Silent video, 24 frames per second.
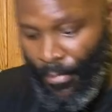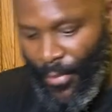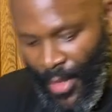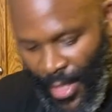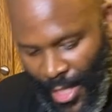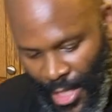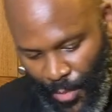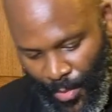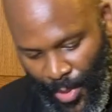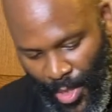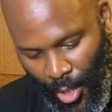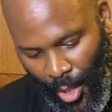
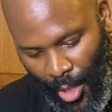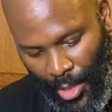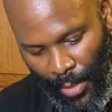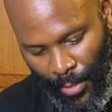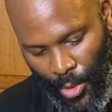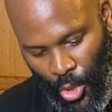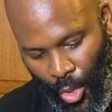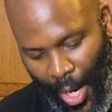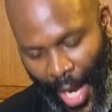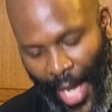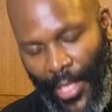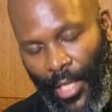is because I'm
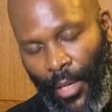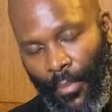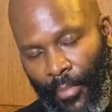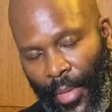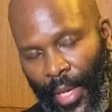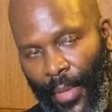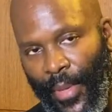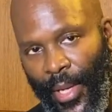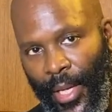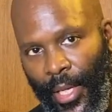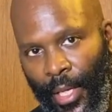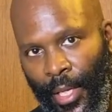trying to
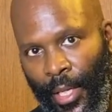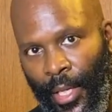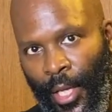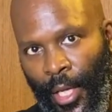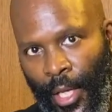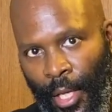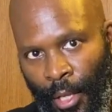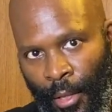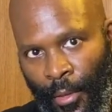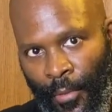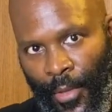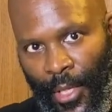mimic
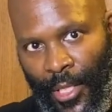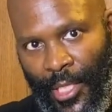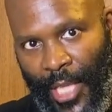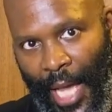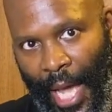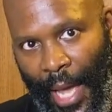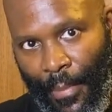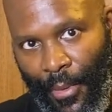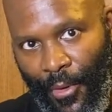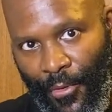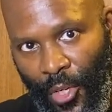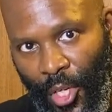the
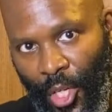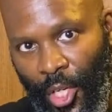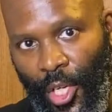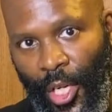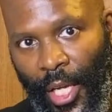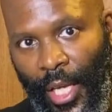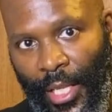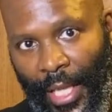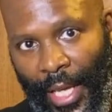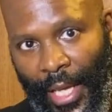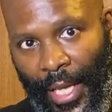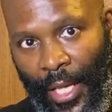type of
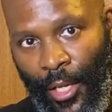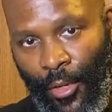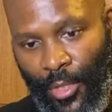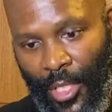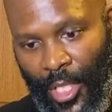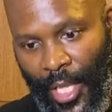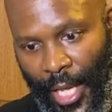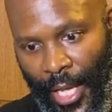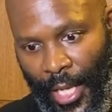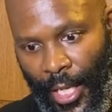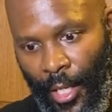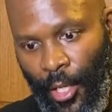cooking that it'll
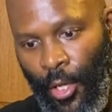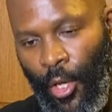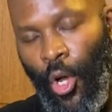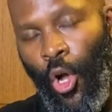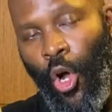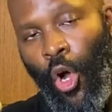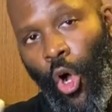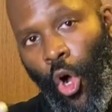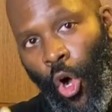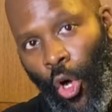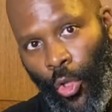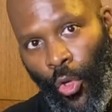take
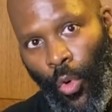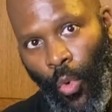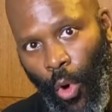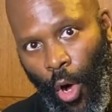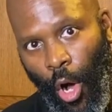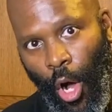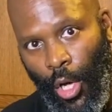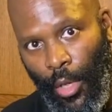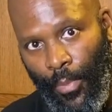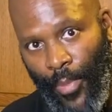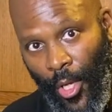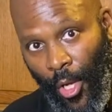on a
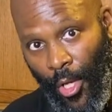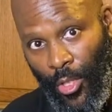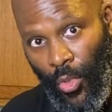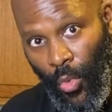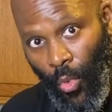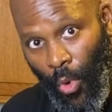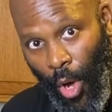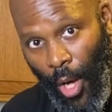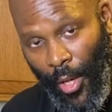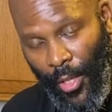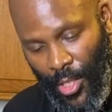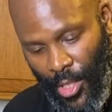wok. Because
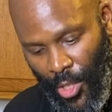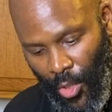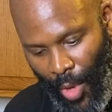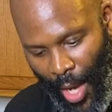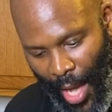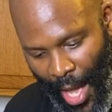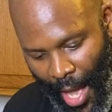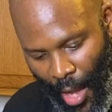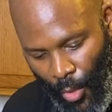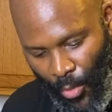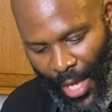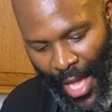the wok is so
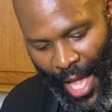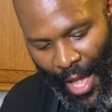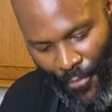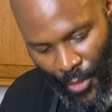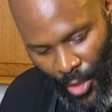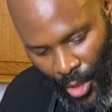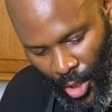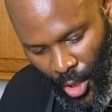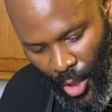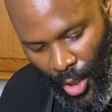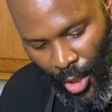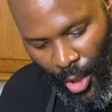hot, you have
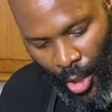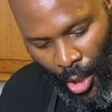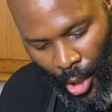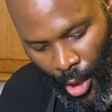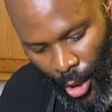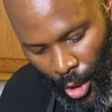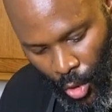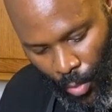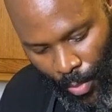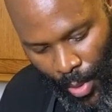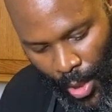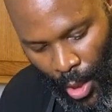to cook it a
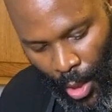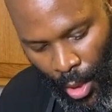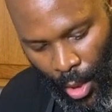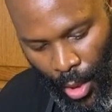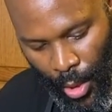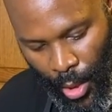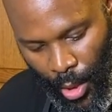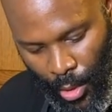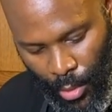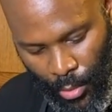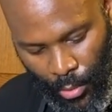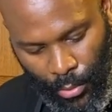little bit
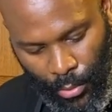longer.